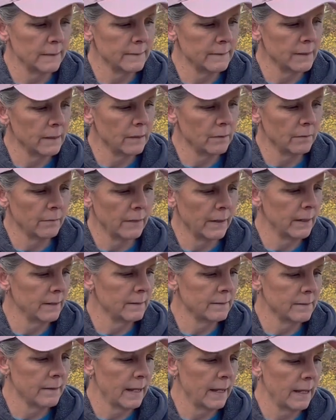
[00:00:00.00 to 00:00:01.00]
Here
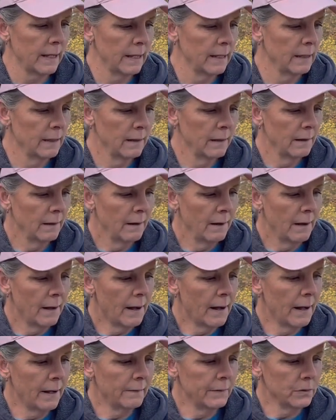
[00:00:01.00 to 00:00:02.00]
they say
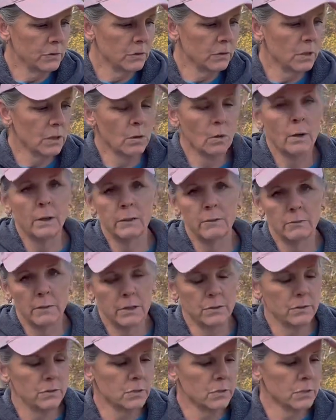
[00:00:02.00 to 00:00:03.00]
that you can go on and
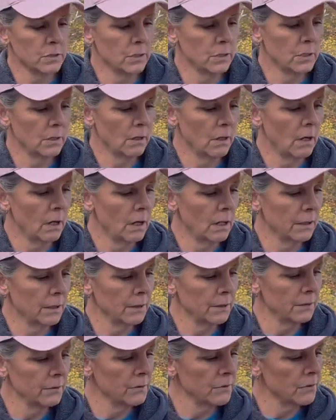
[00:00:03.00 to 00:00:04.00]
register your
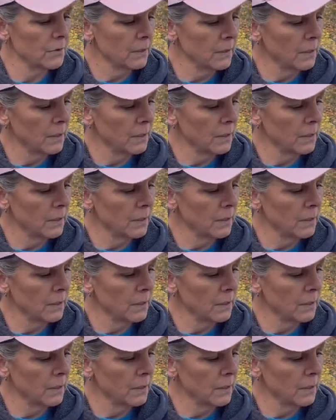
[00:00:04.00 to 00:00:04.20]
augers.